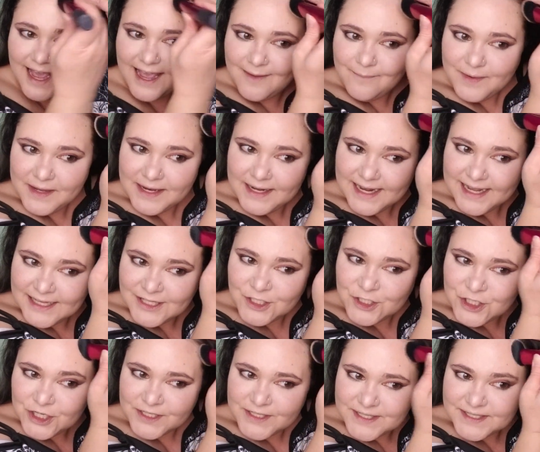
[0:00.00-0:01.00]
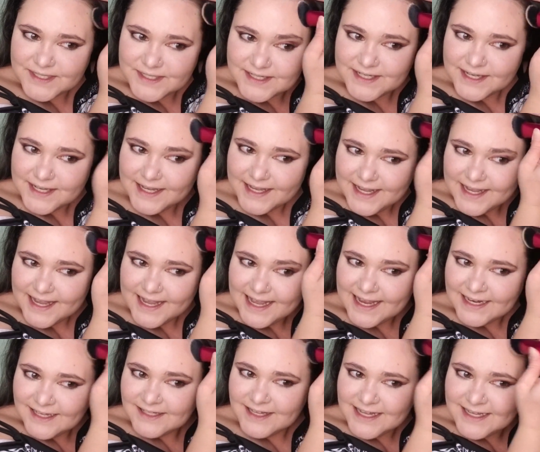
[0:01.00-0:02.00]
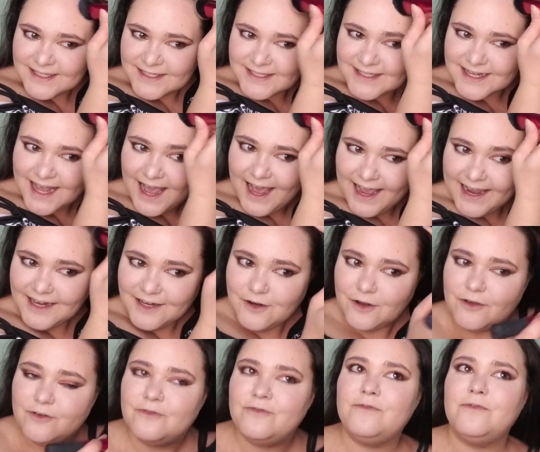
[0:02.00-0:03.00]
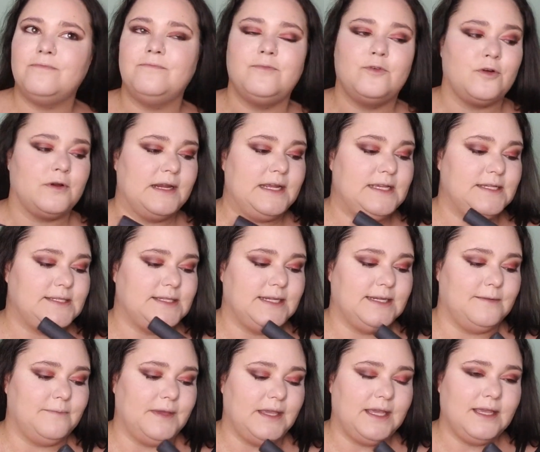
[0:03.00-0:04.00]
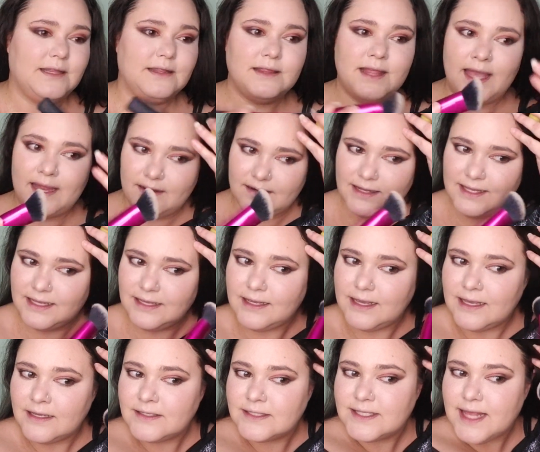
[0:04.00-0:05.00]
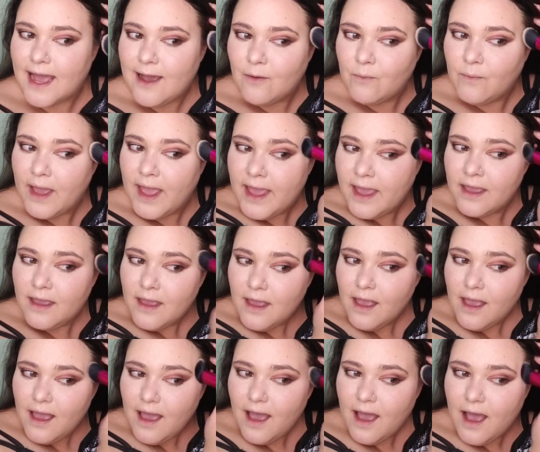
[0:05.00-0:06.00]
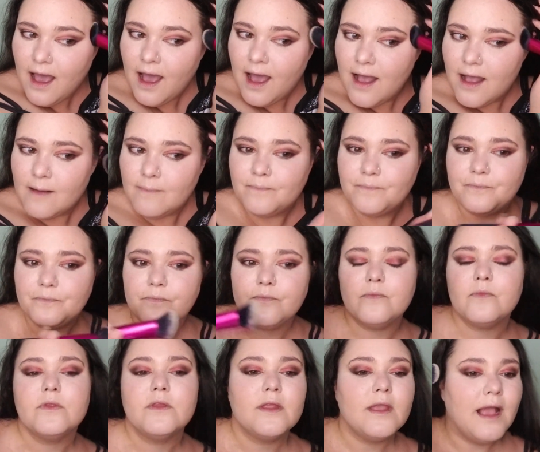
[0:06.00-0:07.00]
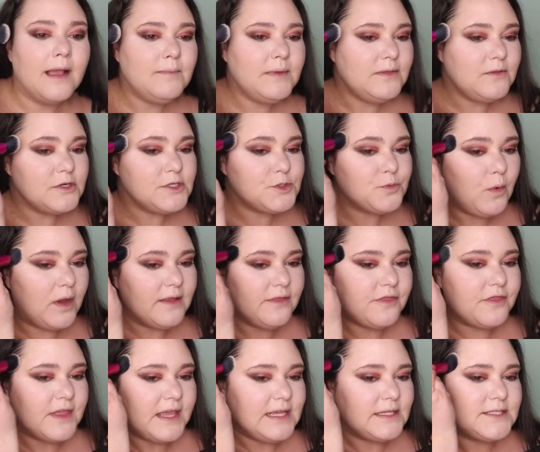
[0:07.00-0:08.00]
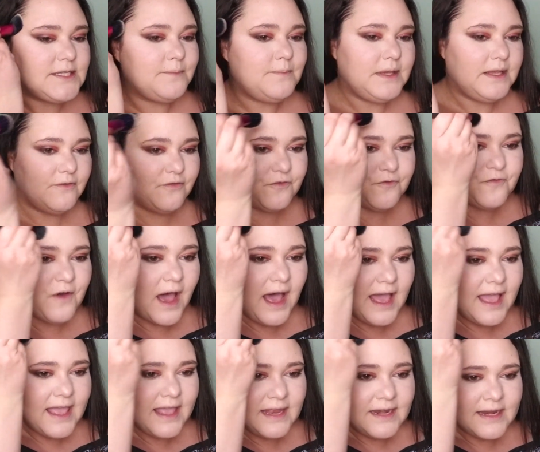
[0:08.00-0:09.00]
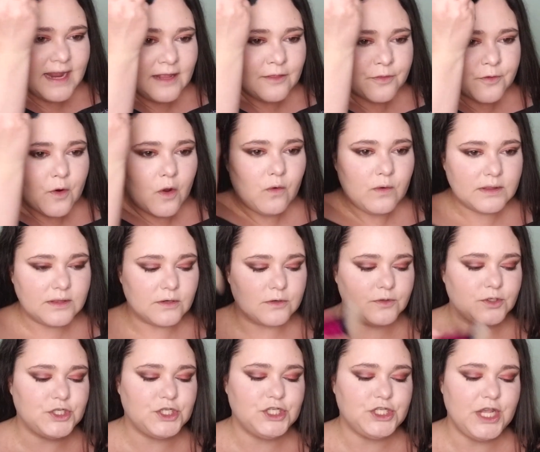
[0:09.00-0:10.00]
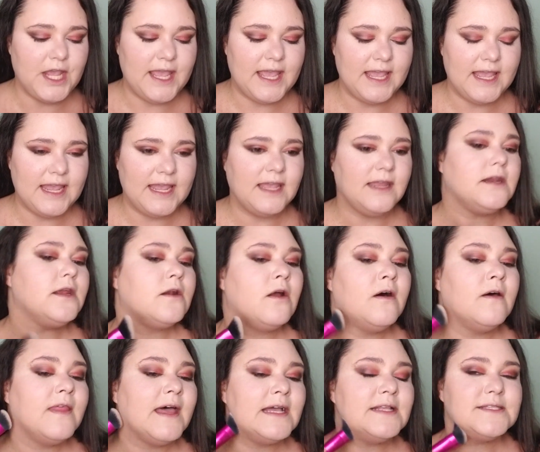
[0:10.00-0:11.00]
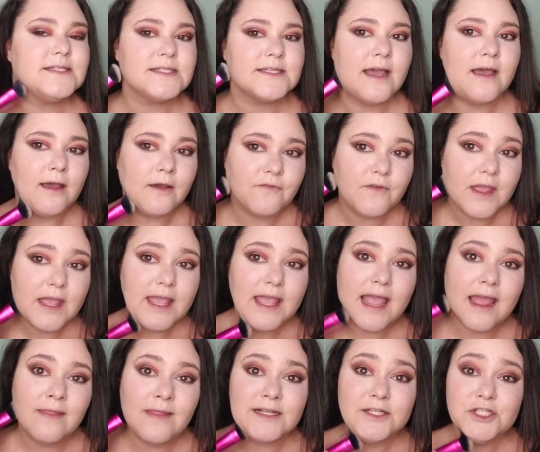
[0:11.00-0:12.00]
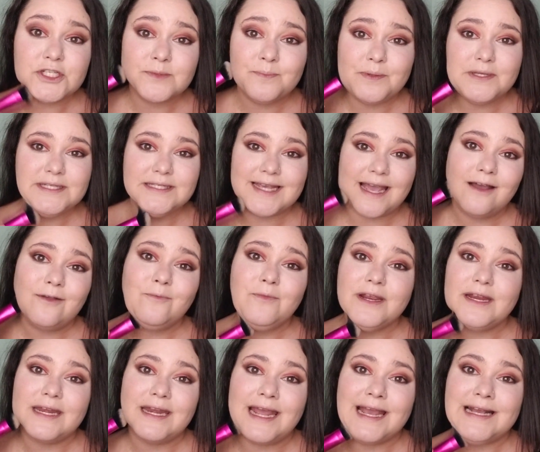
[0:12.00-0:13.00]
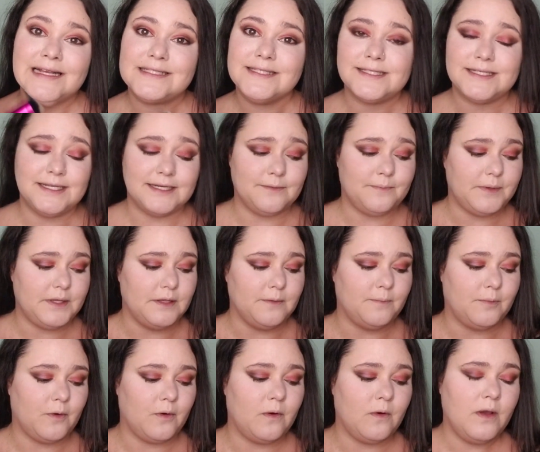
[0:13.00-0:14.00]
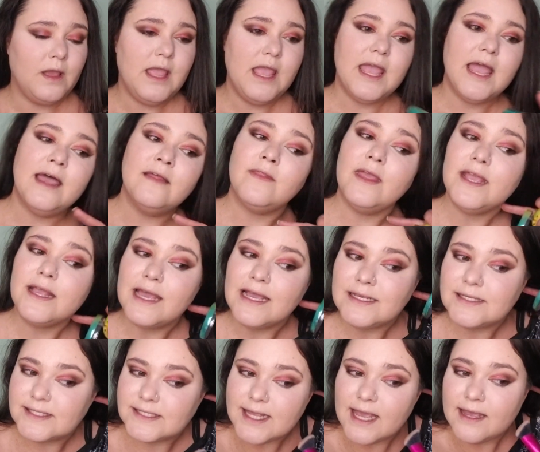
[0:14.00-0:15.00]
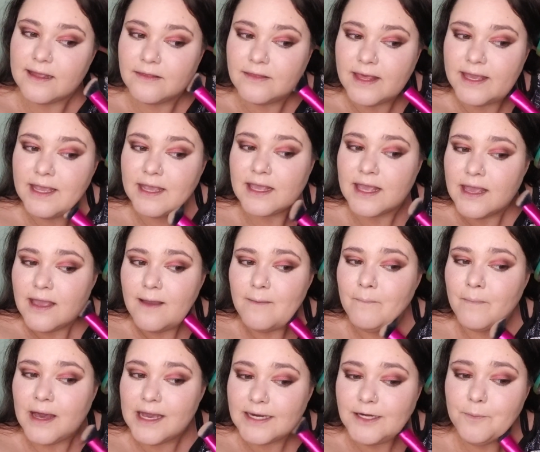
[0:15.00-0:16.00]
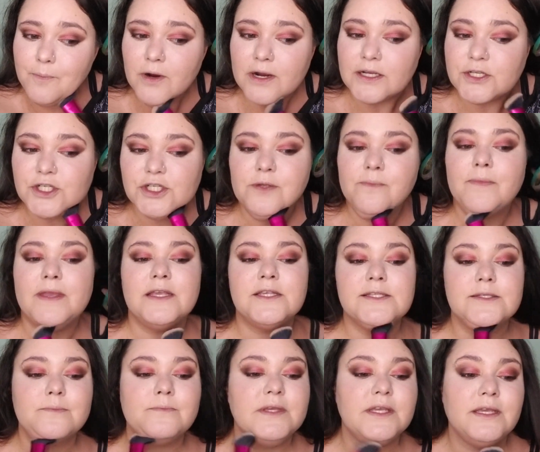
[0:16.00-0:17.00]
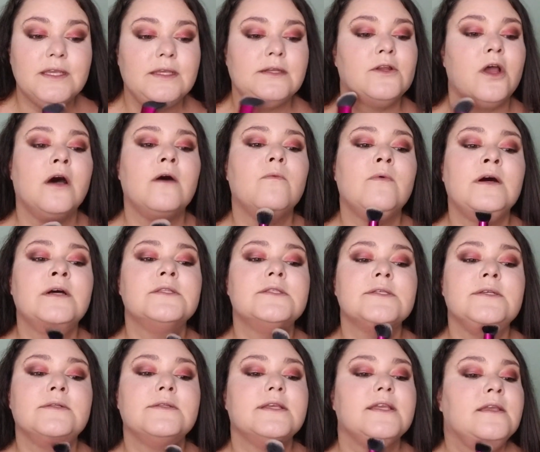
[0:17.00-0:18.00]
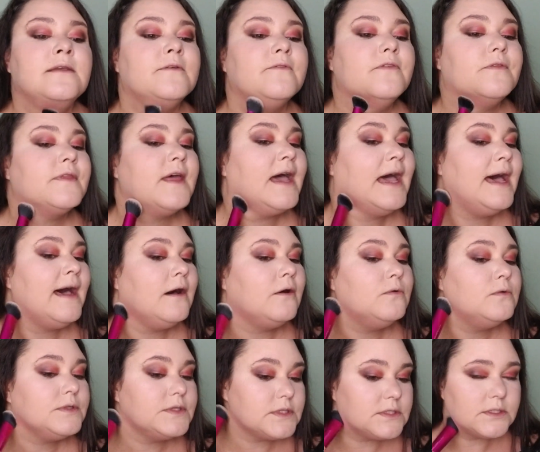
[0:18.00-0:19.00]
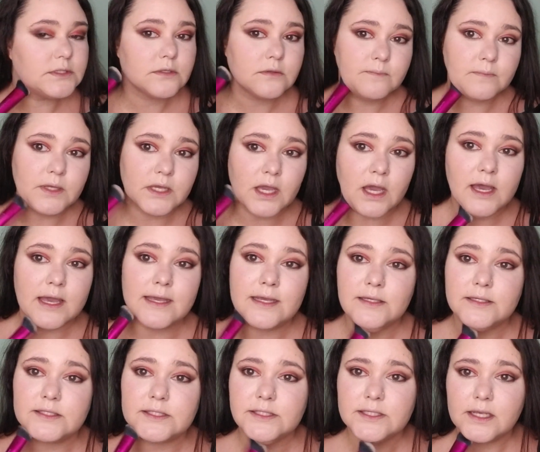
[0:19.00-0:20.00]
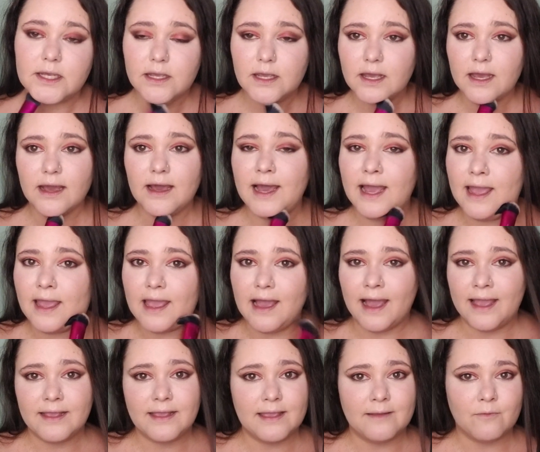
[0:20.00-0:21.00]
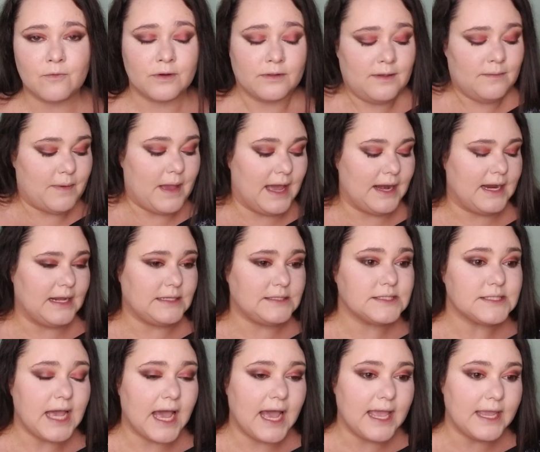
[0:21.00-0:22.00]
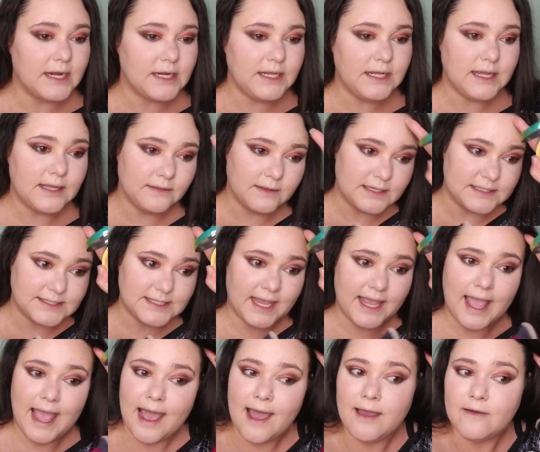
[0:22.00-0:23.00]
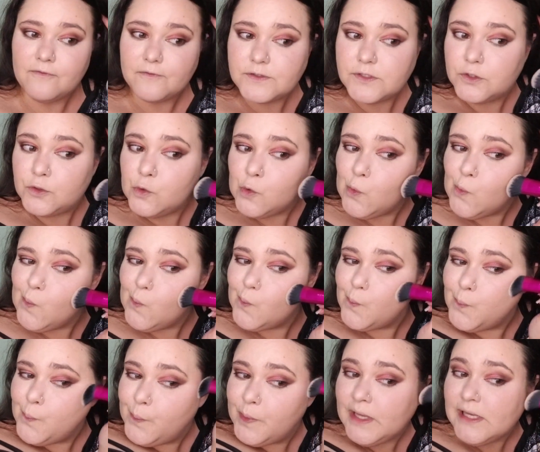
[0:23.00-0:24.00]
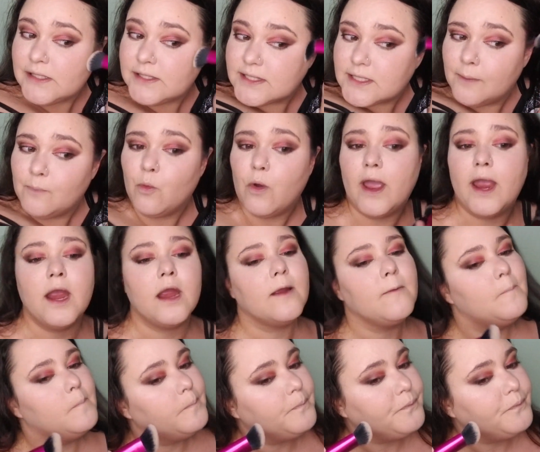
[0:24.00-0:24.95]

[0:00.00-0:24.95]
I mean, it is kind of crazy to me that he is that way. I mean, there's one thing to be fun and throw a little shade and all that stuff, and then just be downright nasty to people. And like I said, like, my depression makes me not want to leave the house because I get really bad anxiety unless I have to be somewhere.